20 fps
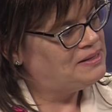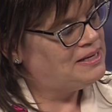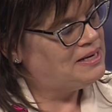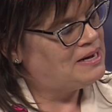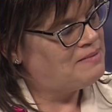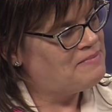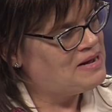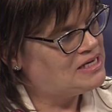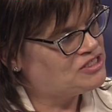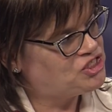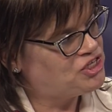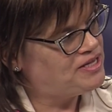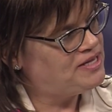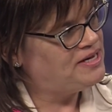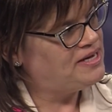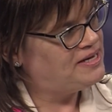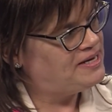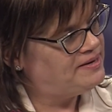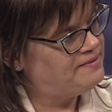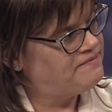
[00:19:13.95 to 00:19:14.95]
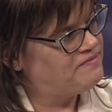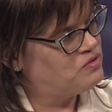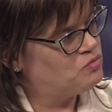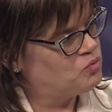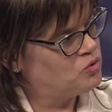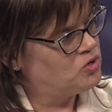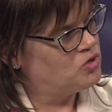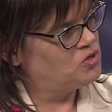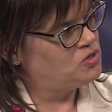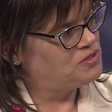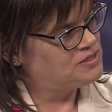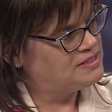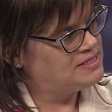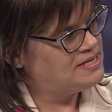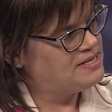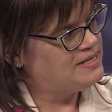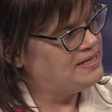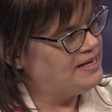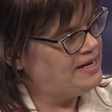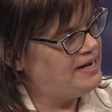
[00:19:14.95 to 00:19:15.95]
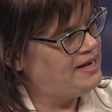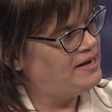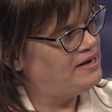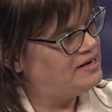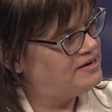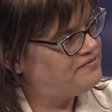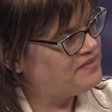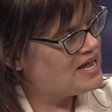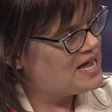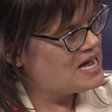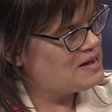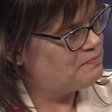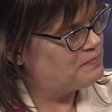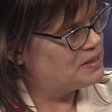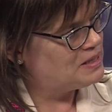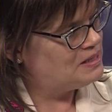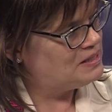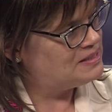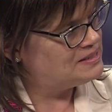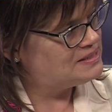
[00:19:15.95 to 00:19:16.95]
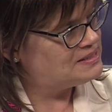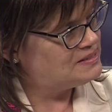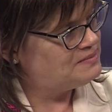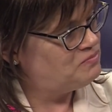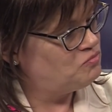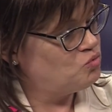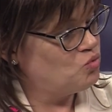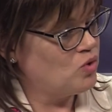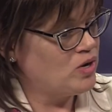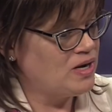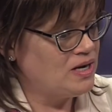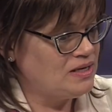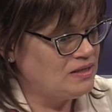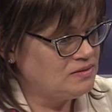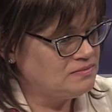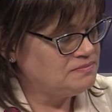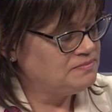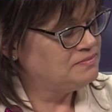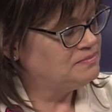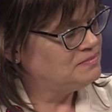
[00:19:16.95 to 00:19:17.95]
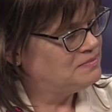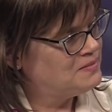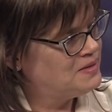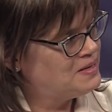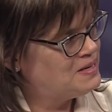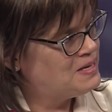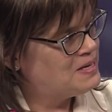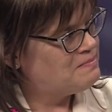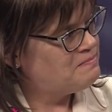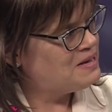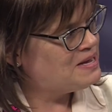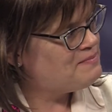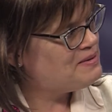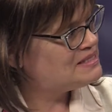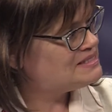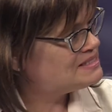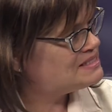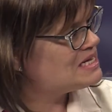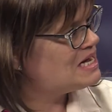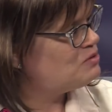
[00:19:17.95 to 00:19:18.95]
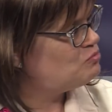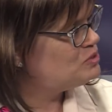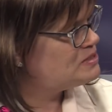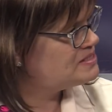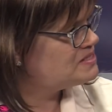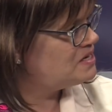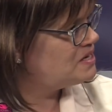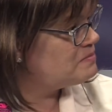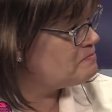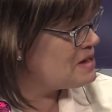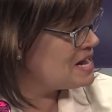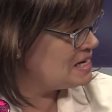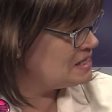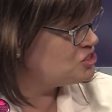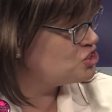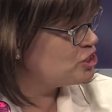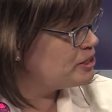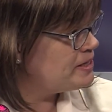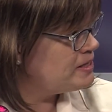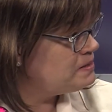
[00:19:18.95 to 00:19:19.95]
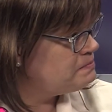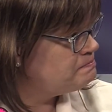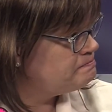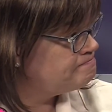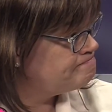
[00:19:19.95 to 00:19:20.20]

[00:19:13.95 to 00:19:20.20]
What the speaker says: imagine the end of the world than the end of capitalism. Well, maybe it's time we start imagining.